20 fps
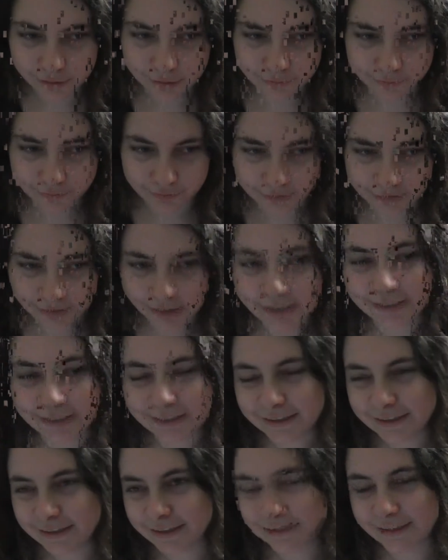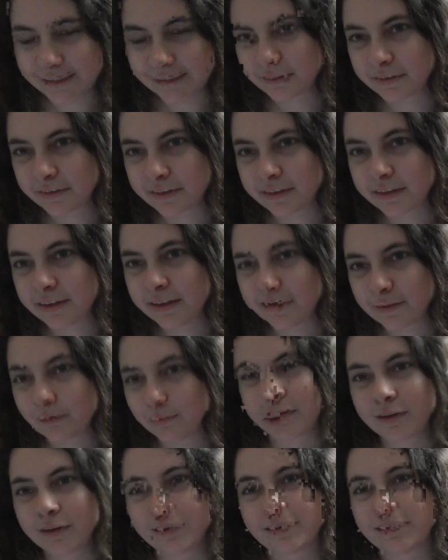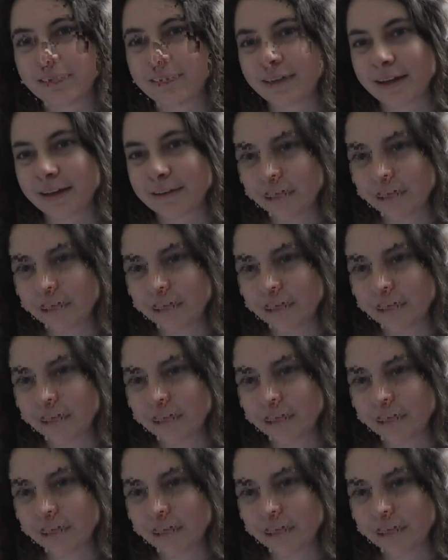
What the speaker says: for the characters, because I